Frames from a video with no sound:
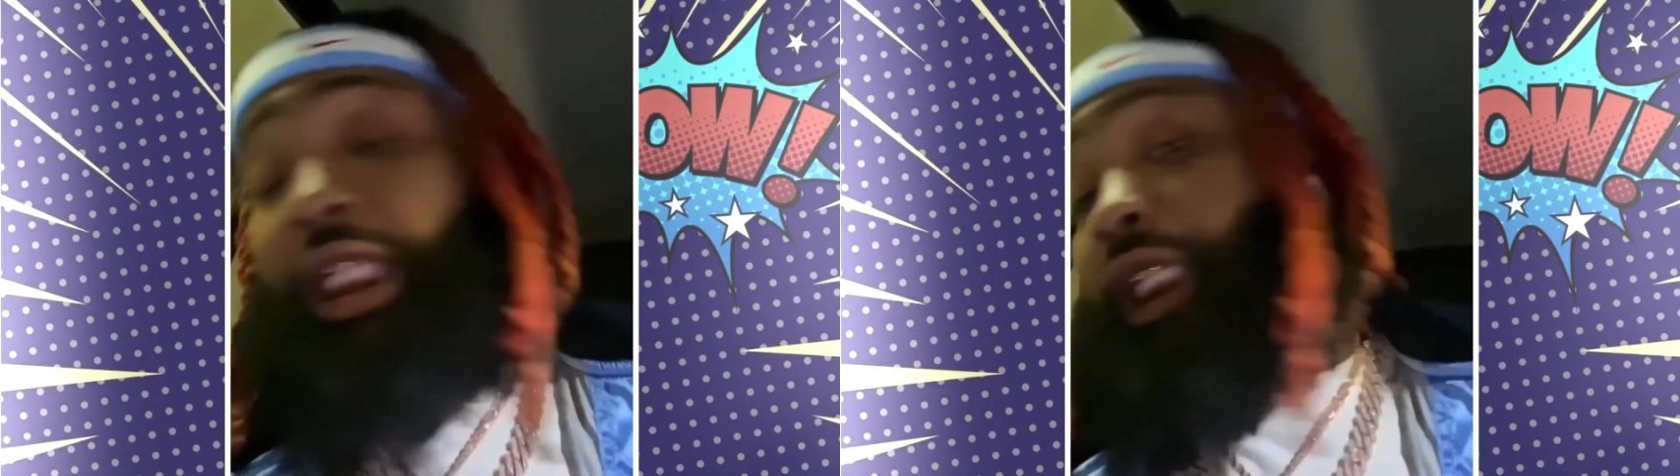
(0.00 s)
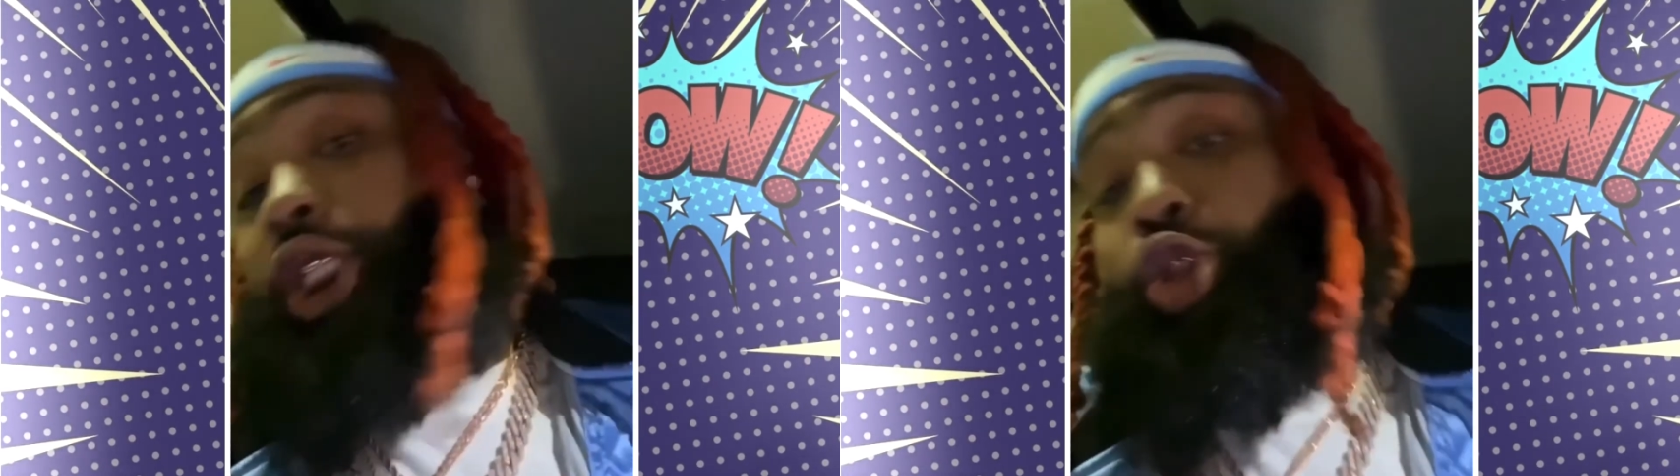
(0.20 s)

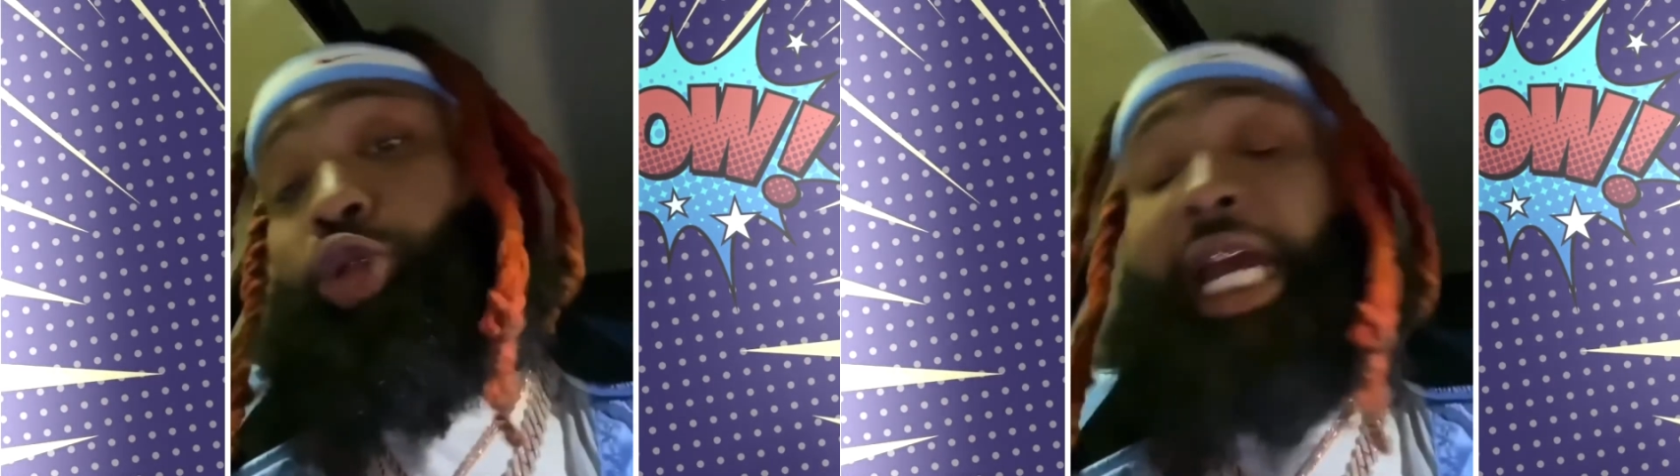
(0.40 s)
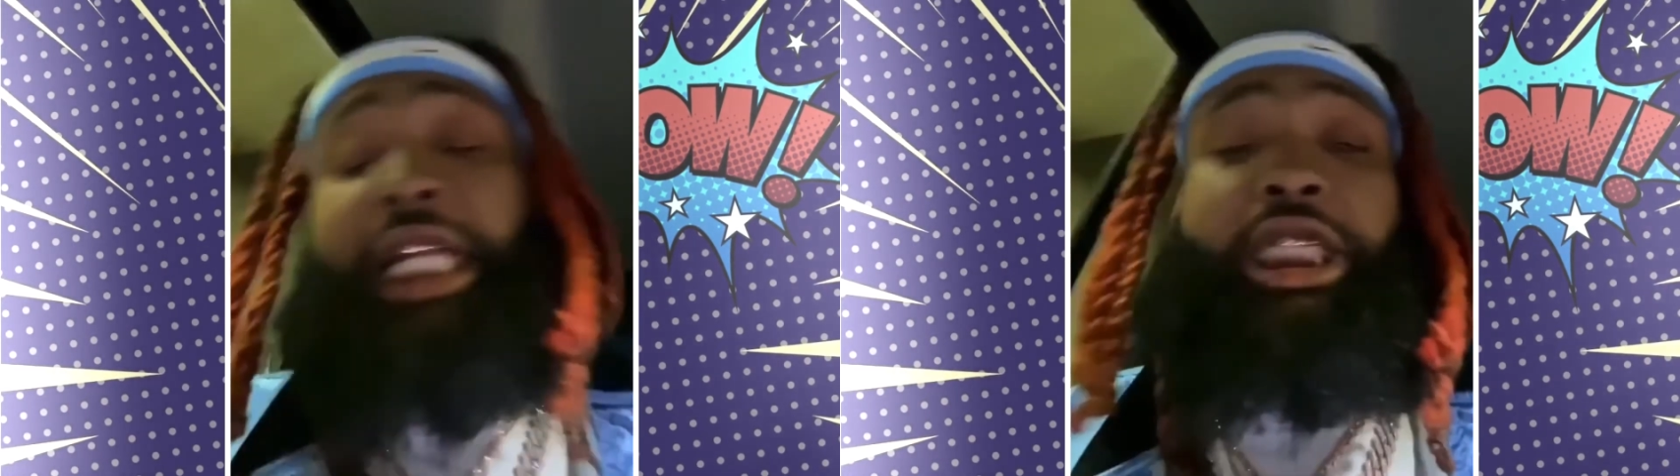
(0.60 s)
don't like
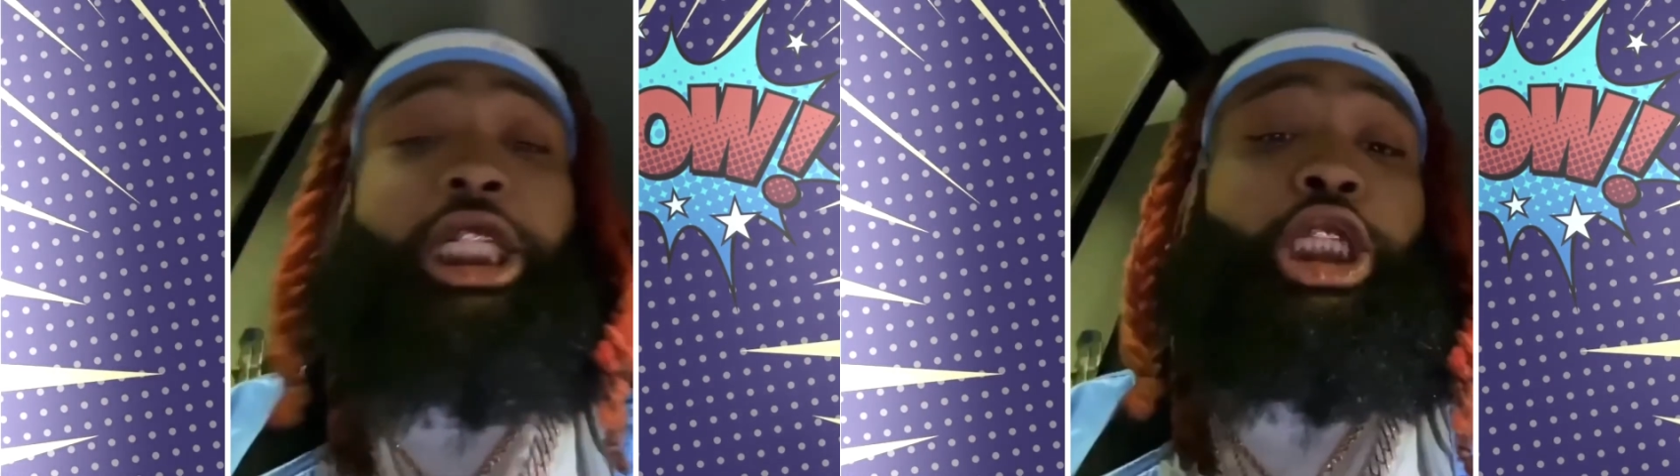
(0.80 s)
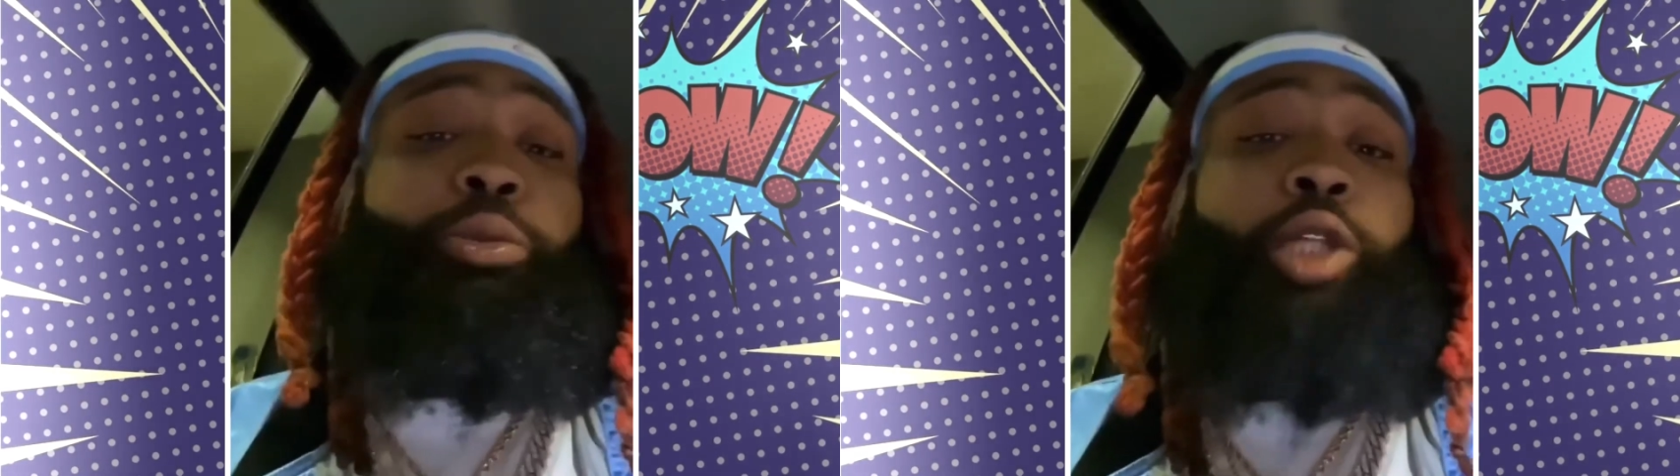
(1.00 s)
people
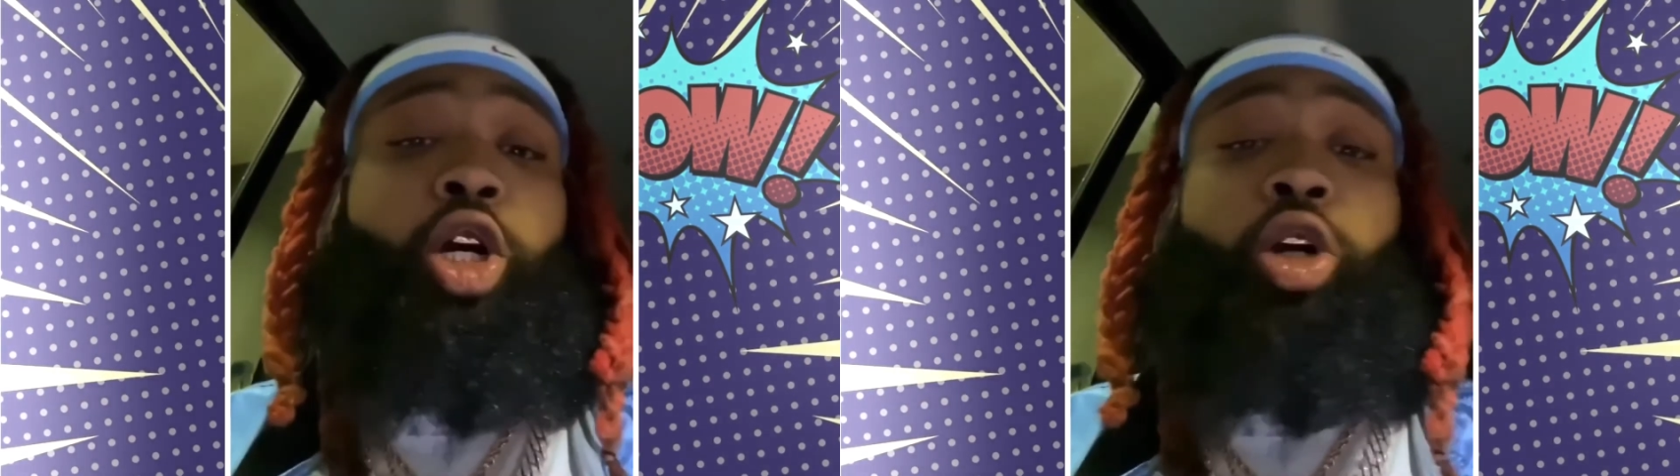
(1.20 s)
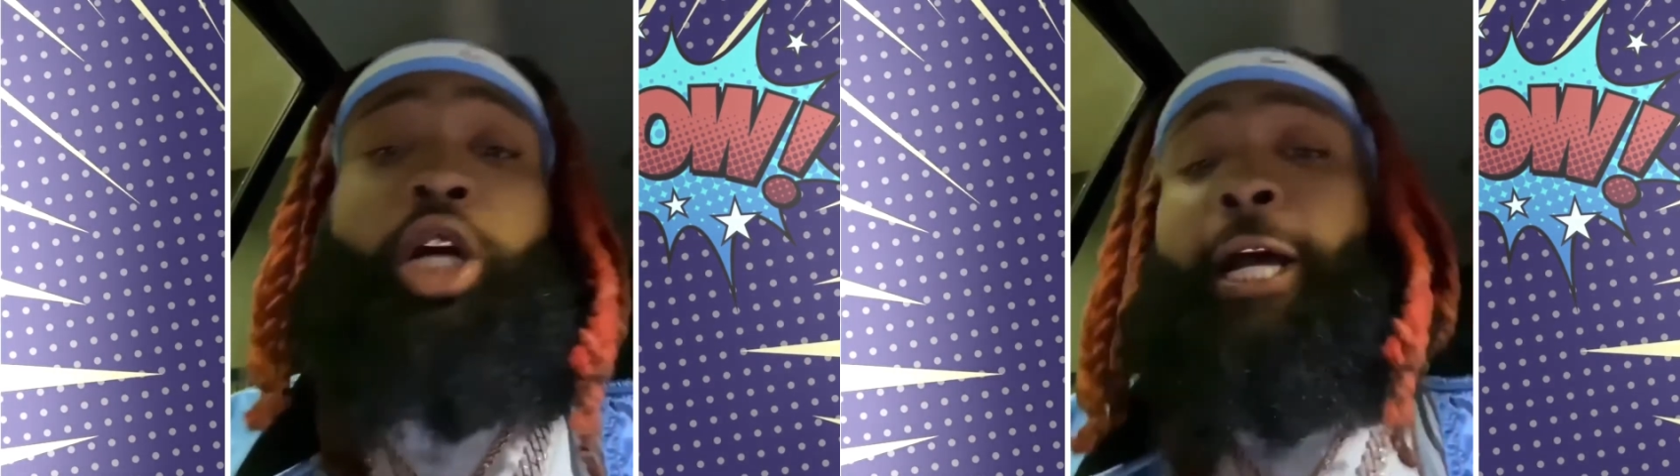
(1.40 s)
that dig up
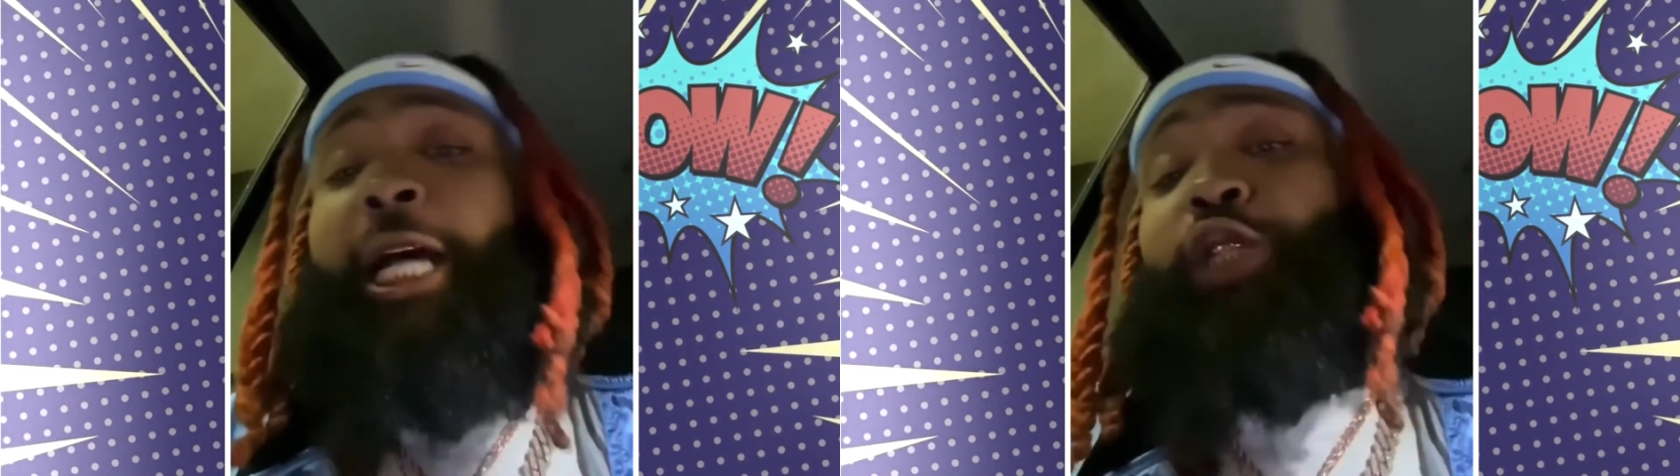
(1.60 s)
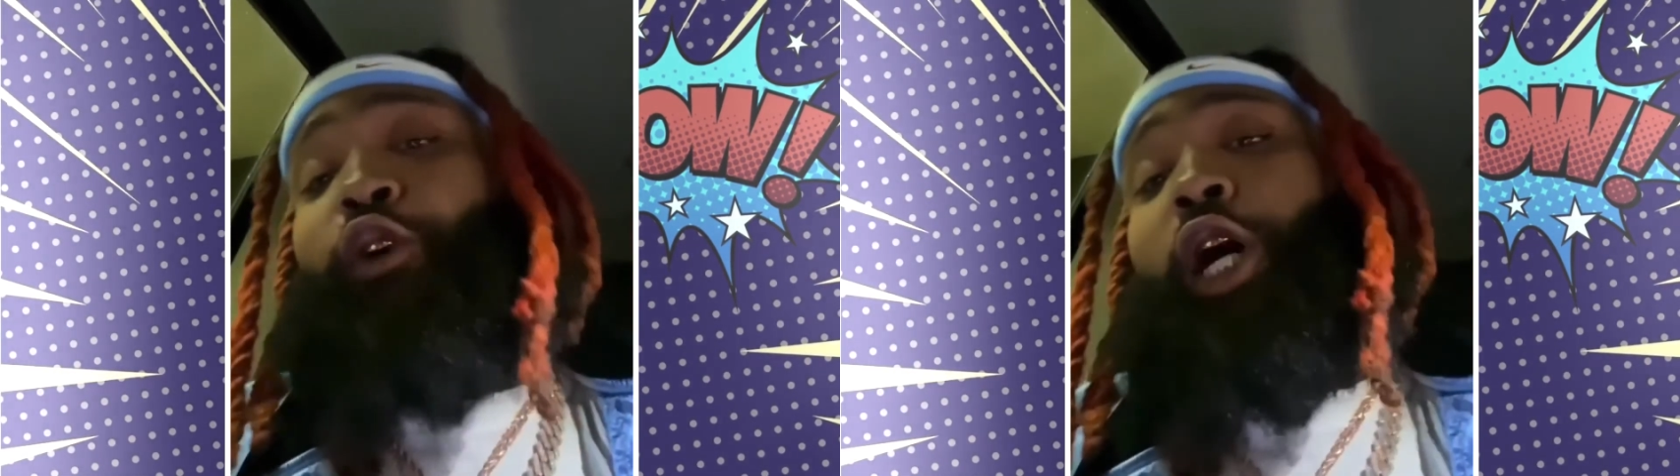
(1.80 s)
these
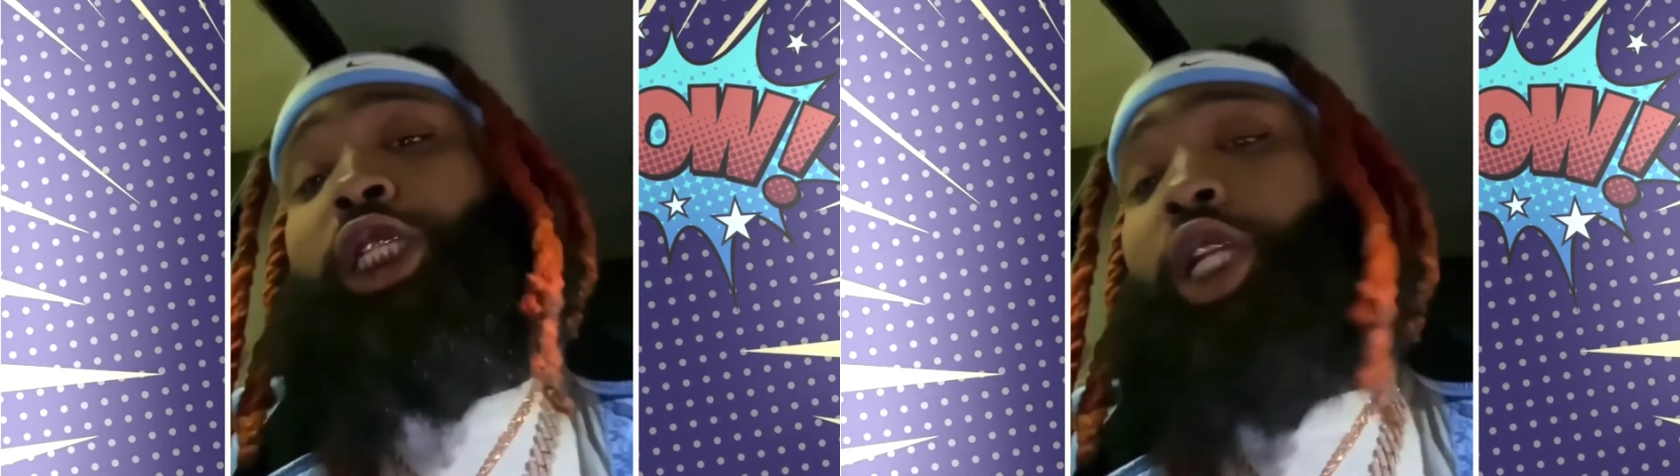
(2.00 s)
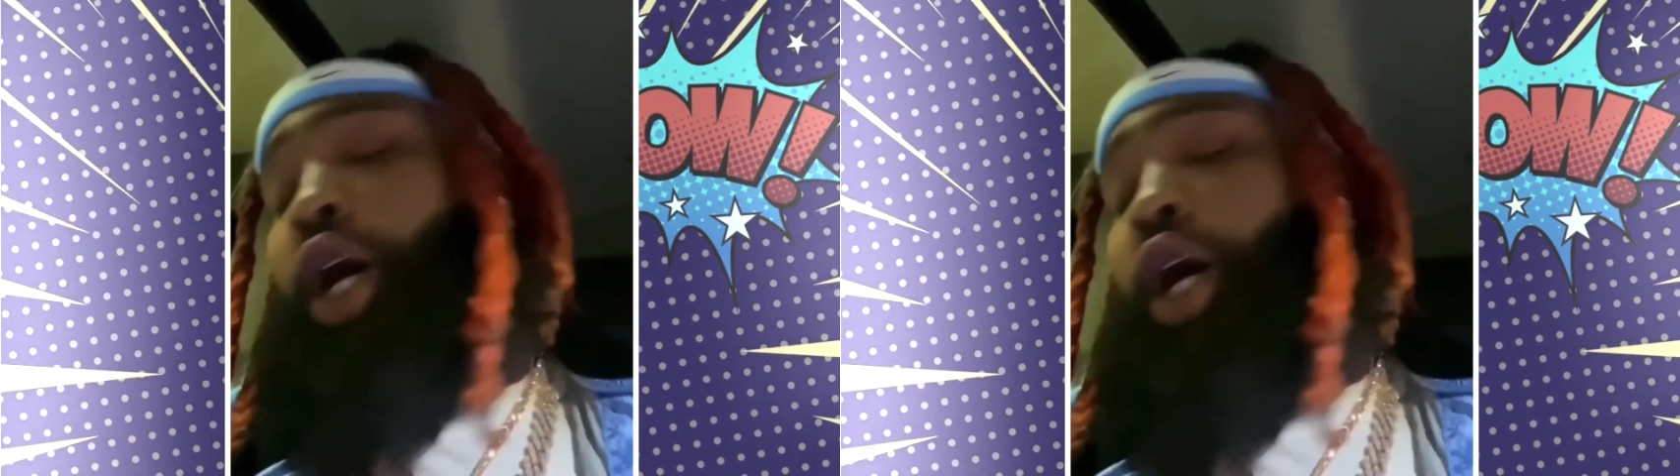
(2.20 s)
tweets